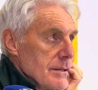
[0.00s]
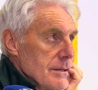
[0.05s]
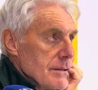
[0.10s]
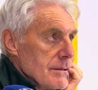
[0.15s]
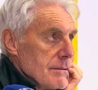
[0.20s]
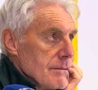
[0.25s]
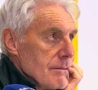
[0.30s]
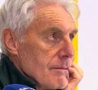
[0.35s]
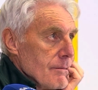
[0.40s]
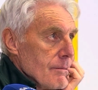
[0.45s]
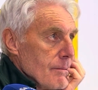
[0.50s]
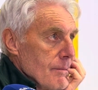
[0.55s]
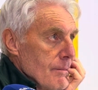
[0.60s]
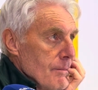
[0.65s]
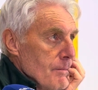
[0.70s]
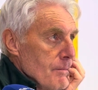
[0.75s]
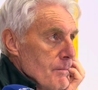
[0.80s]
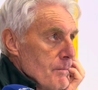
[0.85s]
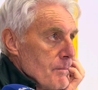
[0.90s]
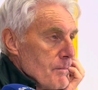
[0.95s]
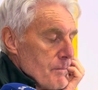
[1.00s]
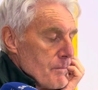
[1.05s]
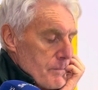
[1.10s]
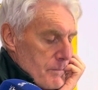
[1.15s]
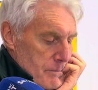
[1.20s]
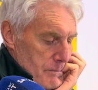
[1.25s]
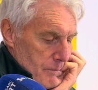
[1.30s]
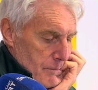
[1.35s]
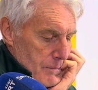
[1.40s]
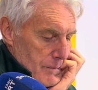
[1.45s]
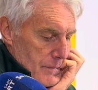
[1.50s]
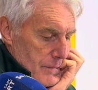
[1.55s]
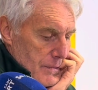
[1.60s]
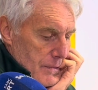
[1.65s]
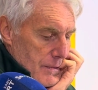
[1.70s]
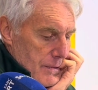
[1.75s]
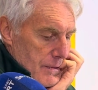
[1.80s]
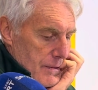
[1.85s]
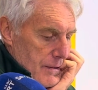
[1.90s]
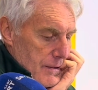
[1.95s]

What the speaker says: Nothing is said.